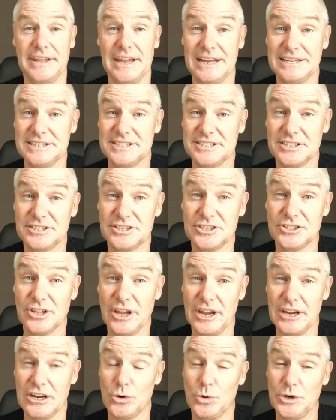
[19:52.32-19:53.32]
the answer to
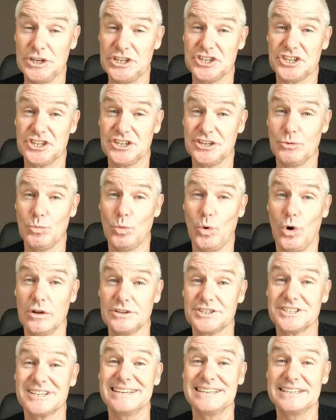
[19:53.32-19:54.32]
that question
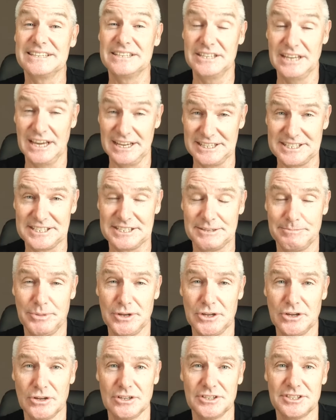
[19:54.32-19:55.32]
was yes,
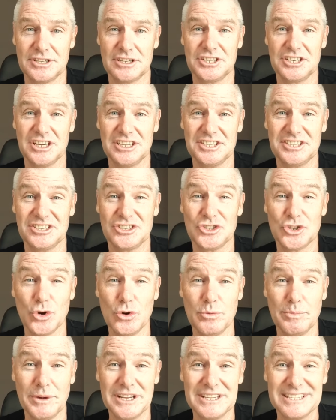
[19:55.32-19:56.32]
because just
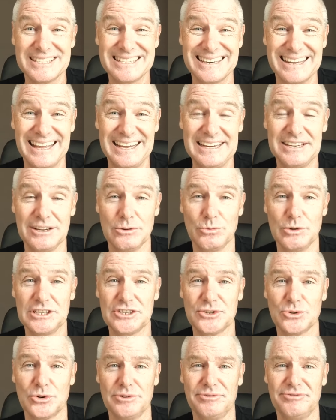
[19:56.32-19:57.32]
2 minutes later we
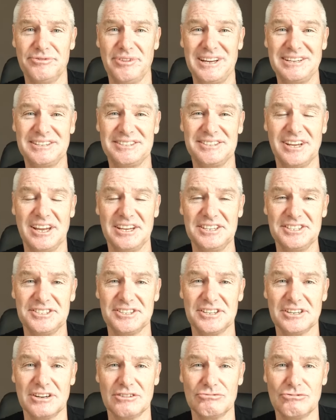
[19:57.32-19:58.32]
saw a
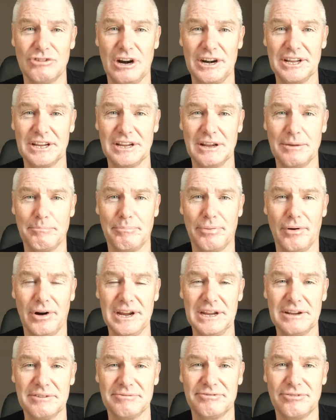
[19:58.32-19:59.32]
fantastic running
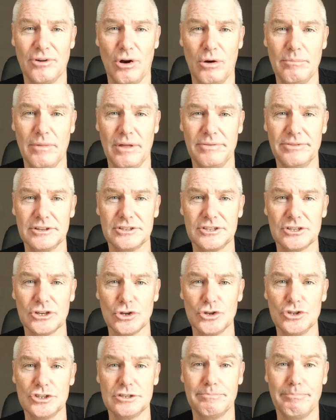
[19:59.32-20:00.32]
break from the
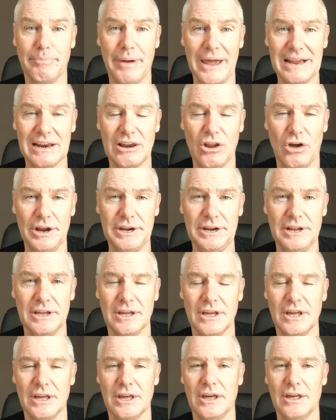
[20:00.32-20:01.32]
Toulouse backline.
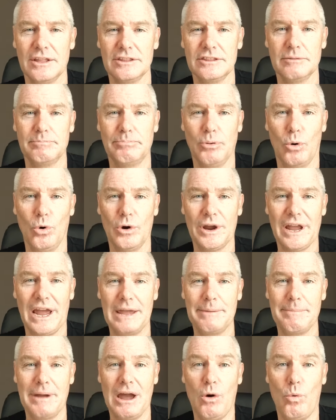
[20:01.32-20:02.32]
The ball
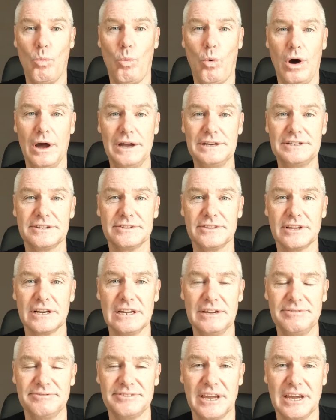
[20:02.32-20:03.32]
came out wide to the
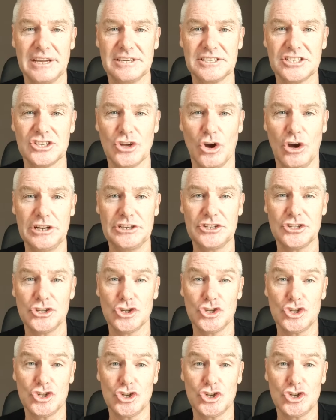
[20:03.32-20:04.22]
left-hand side to